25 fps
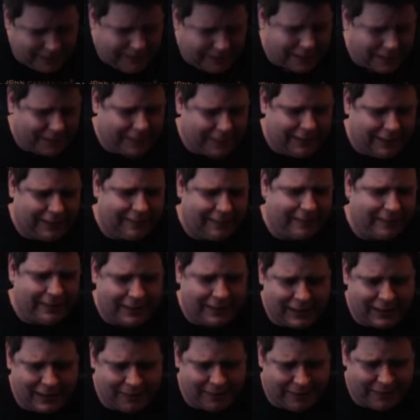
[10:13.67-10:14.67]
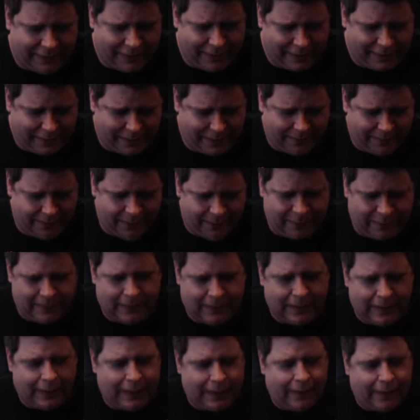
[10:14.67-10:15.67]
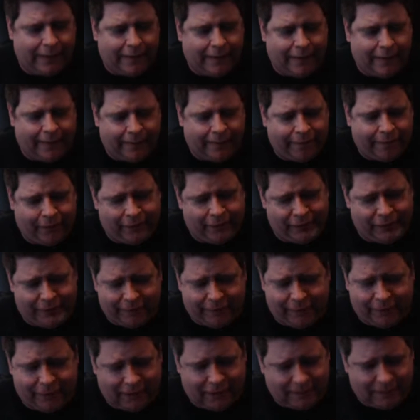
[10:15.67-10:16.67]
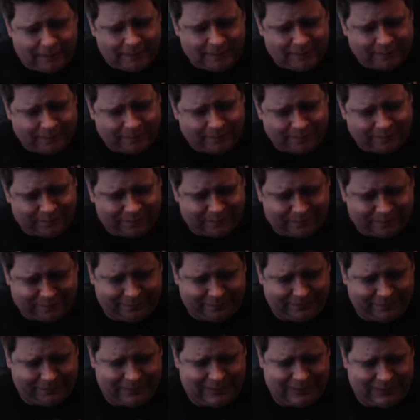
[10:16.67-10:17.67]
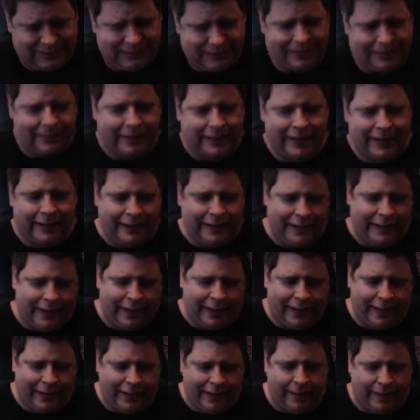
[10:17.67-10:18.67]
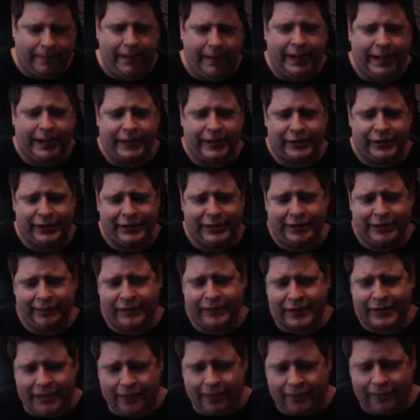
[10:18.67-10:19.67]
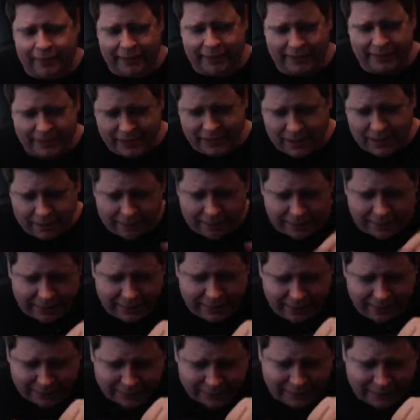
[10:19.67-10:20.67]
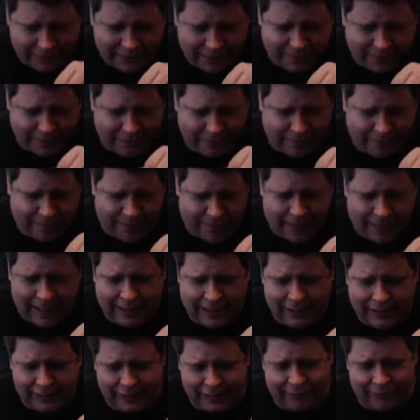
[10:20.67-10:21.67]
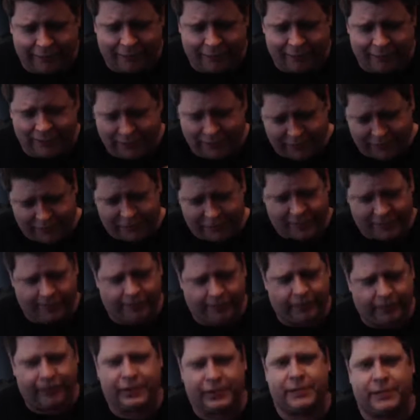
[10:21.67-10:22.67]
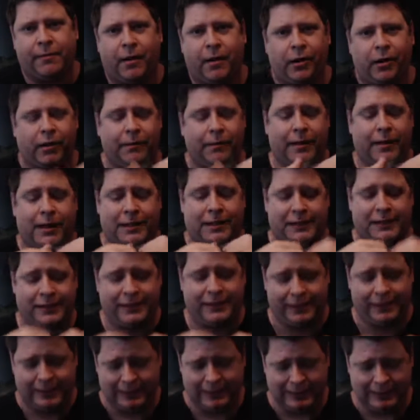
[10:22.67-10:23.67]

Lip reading: Okay, let's just make this simple. First of all, I like the packaging of some of these are the packaging for retro. Some are in smaller boxes.